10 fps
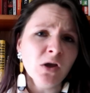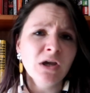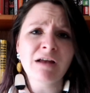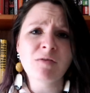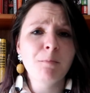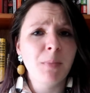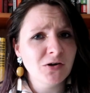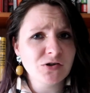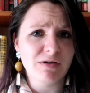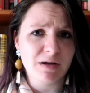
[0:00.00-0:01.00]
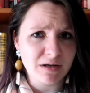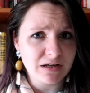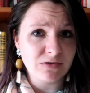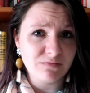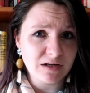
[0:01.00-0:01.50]
You can have a bunch of
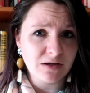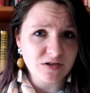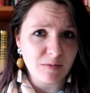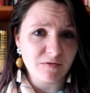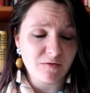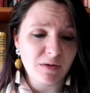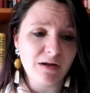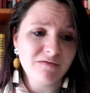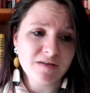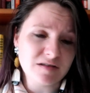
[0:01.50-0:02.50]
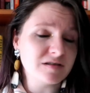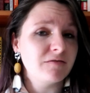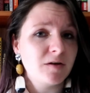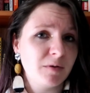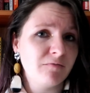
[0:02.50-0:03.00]
recommendation videos coming from me for the
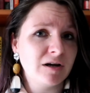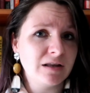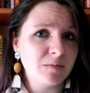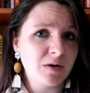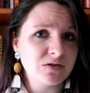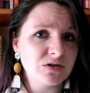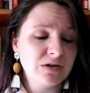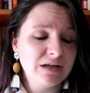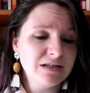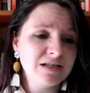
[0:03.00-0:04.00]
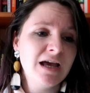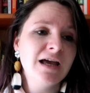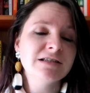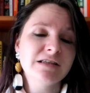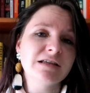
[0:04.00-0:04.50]
stuff that I've been reading the past 2 years.
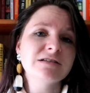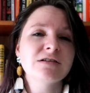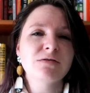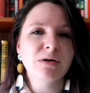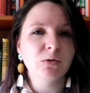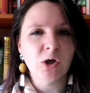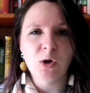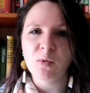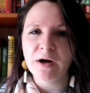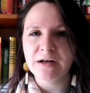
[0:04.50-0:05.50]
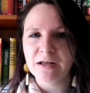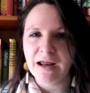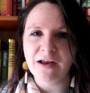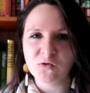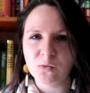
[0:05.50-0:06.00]
So this is a real no-brainer
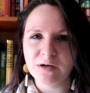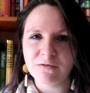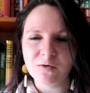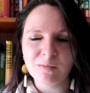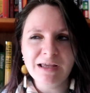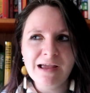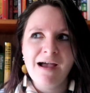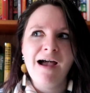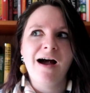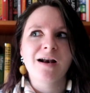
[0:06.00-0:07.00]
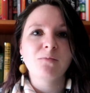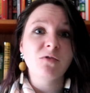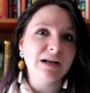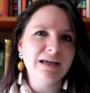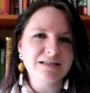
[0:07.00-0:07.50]
natural winner for me and I'm
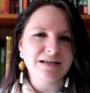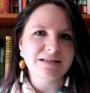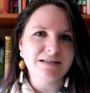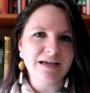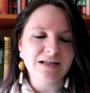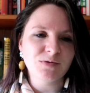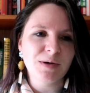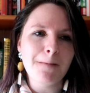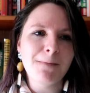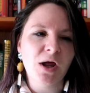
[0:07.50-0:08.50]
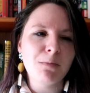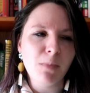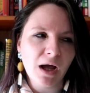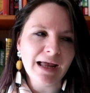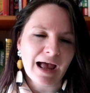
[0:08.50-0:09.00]
really excited to get to it. But I
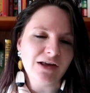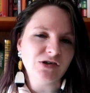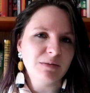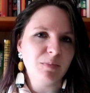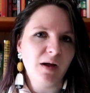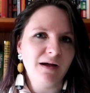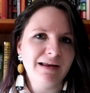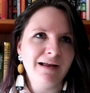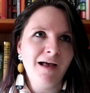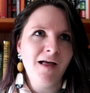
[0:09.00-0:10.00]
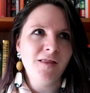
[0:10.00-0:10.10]
might actually buy